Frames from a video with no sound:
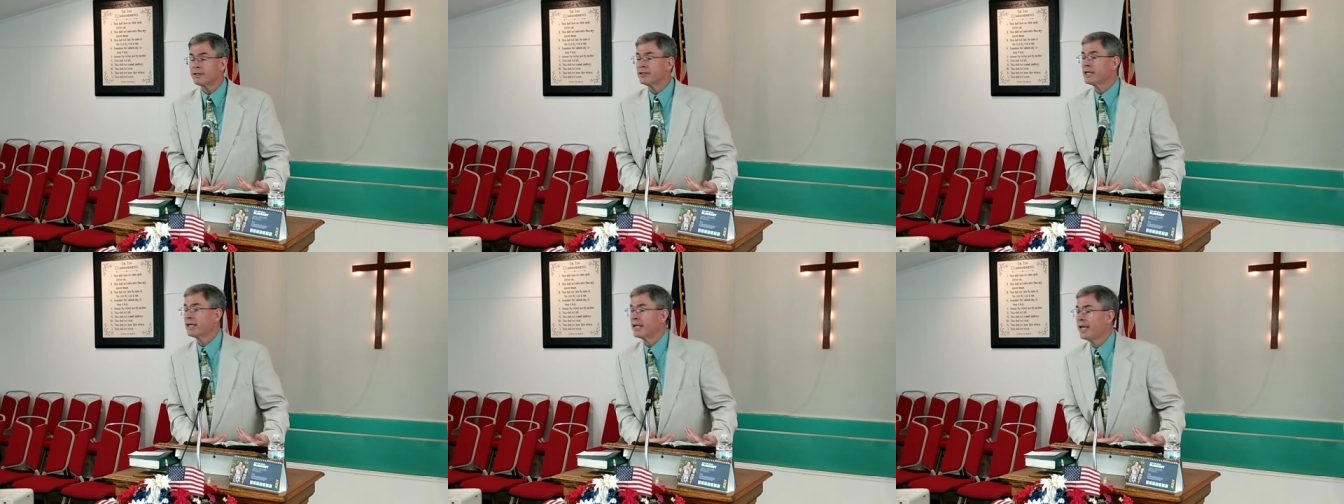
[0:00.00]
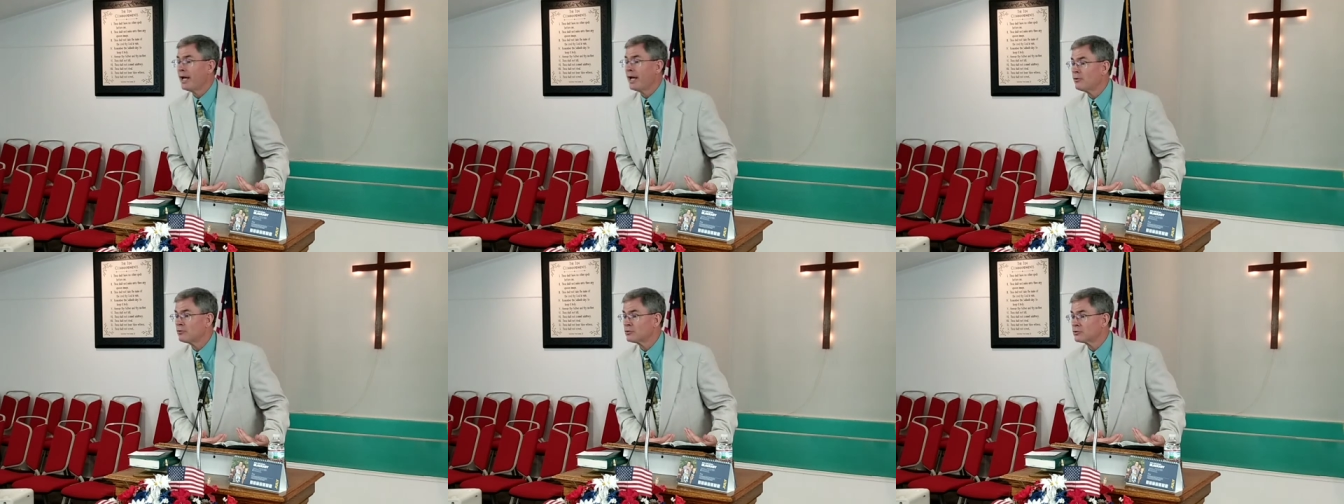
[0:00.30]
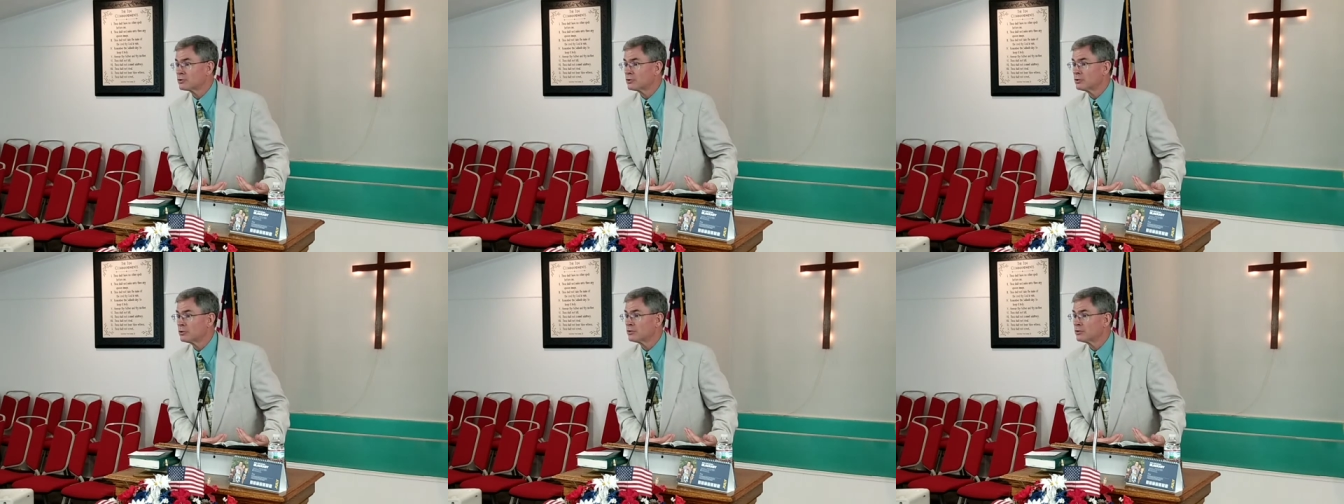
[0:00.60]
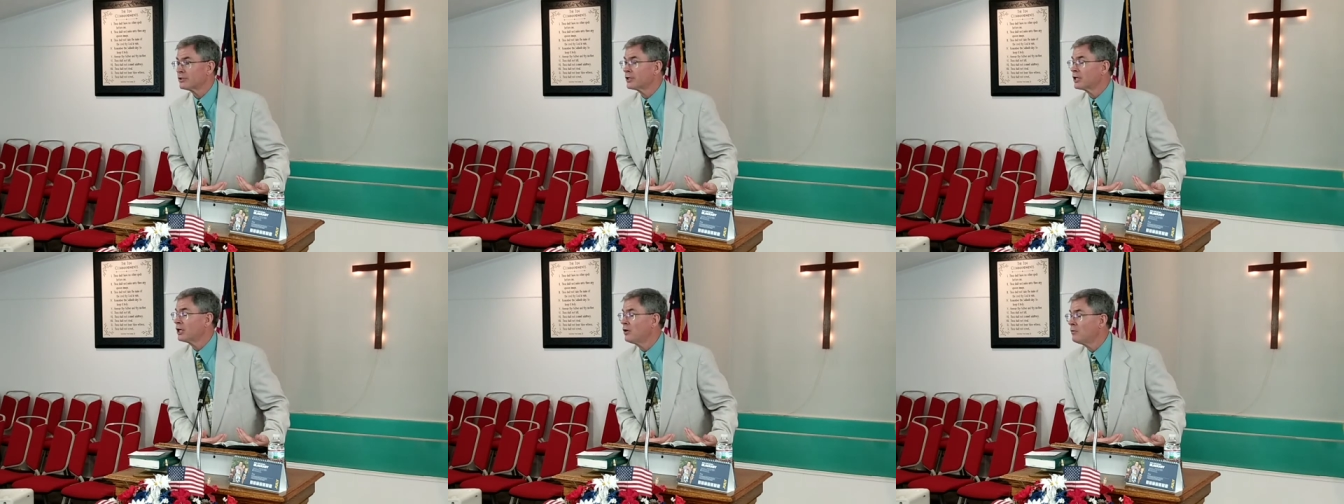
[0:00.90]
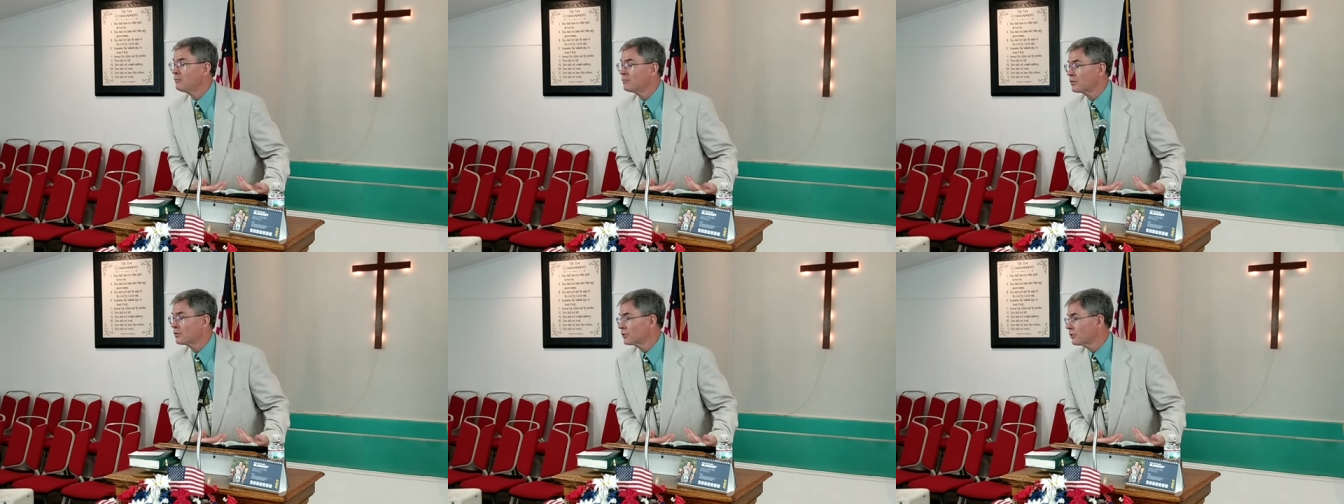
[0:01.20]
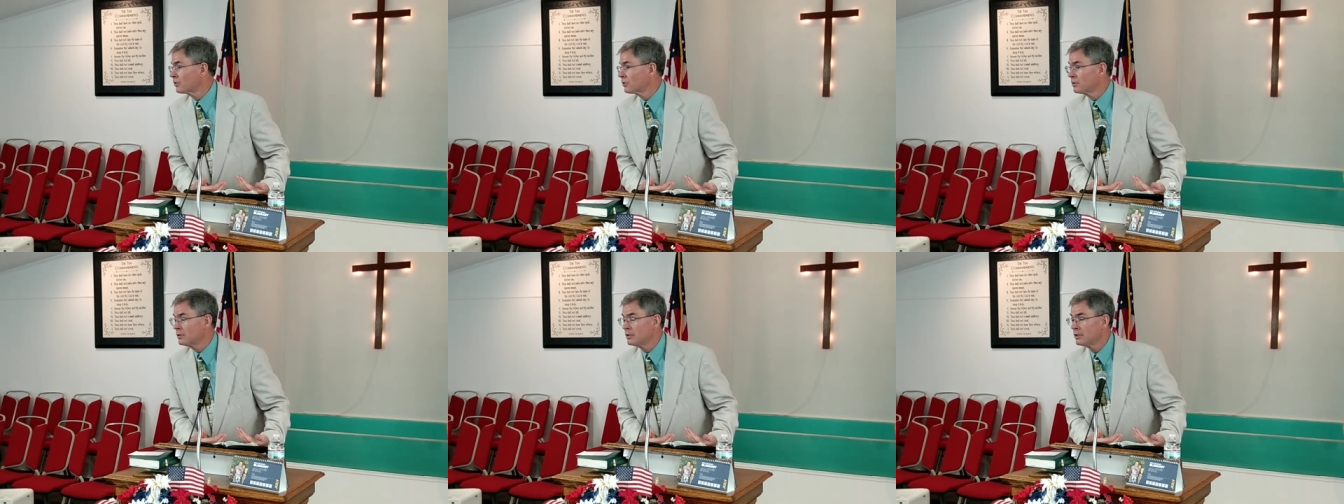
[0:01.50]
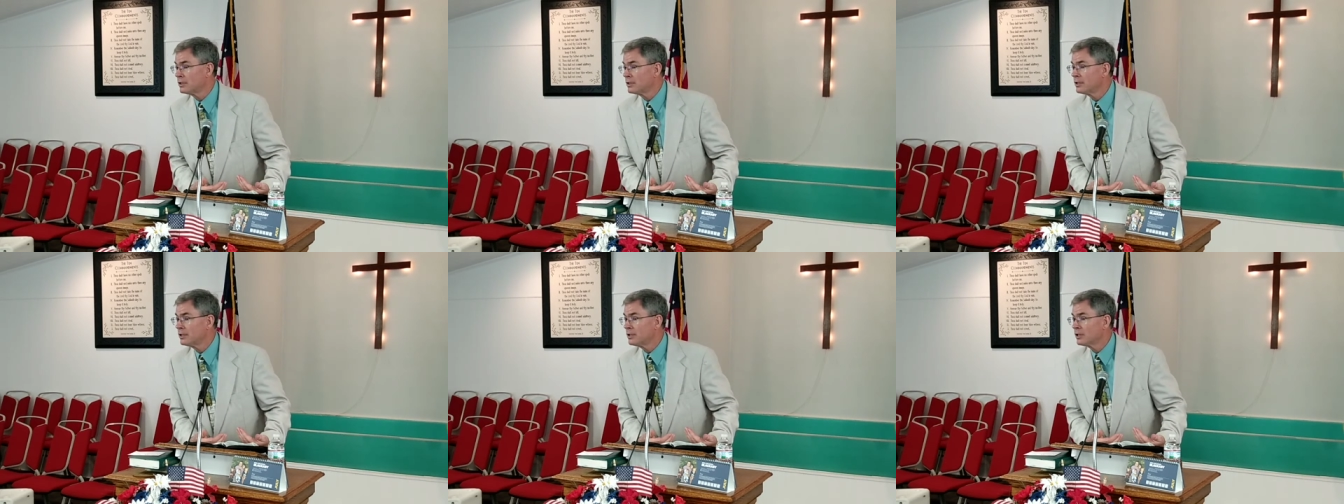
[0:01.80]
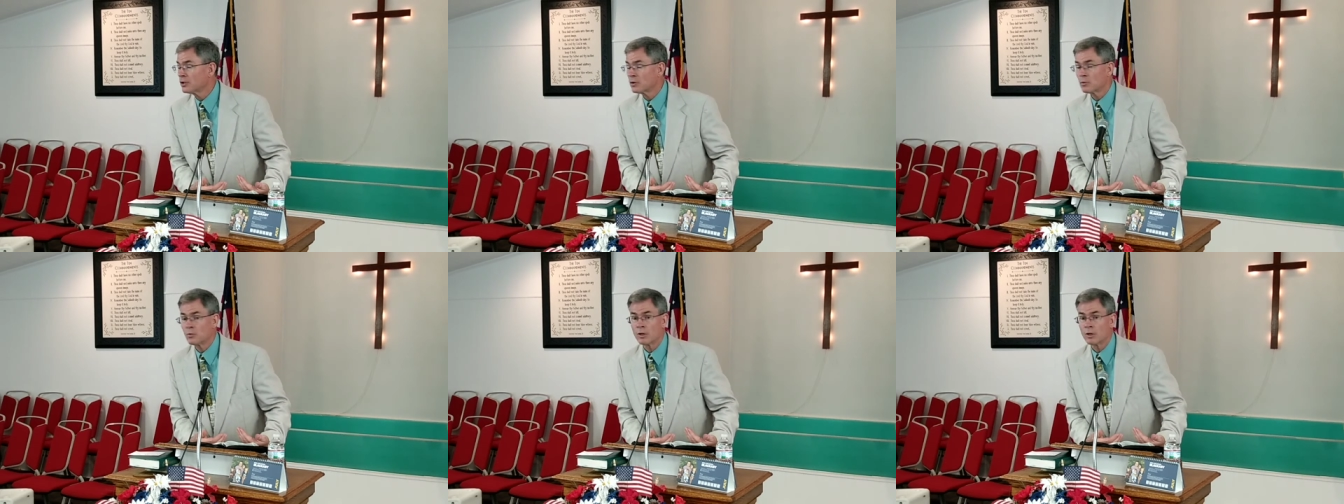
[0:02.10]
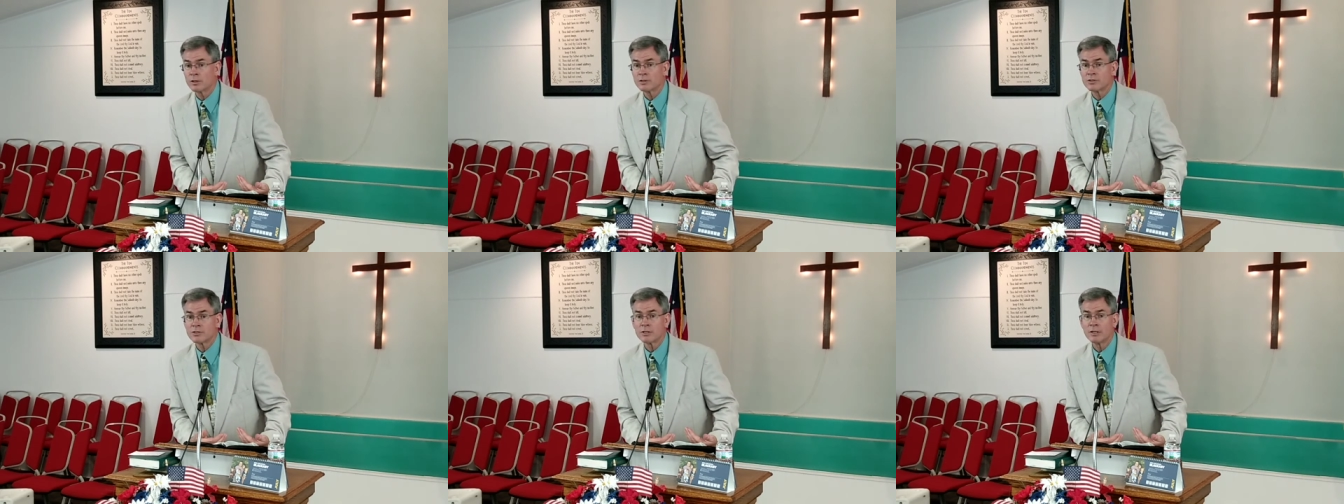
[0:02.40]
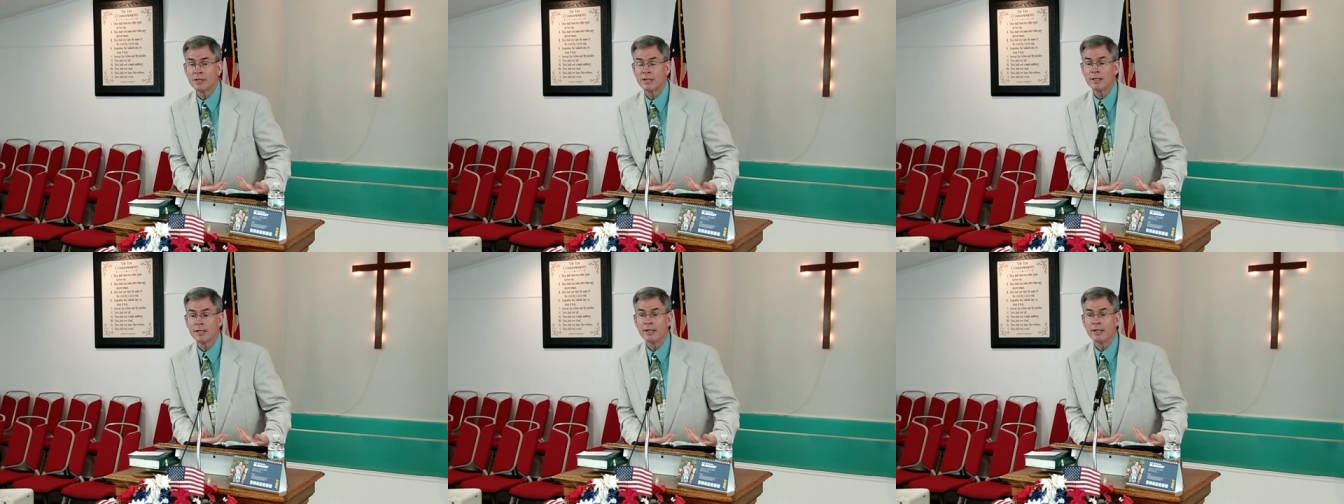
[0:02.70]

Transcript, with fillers: the counselor, the comforter, in other words.